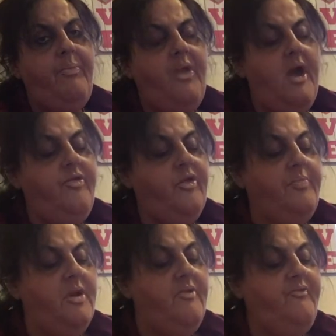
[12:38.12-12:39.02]
plastic,
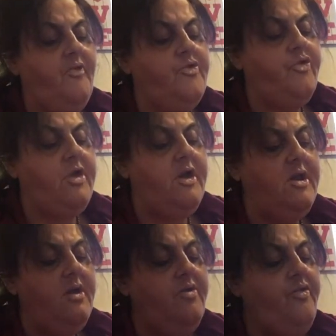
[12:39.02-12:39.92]
but unfortunately it
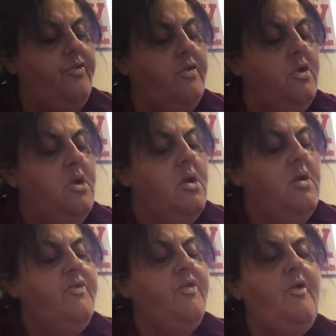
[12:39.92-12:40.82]
is.
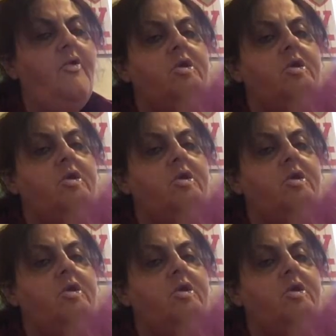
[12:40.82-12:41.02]
These are the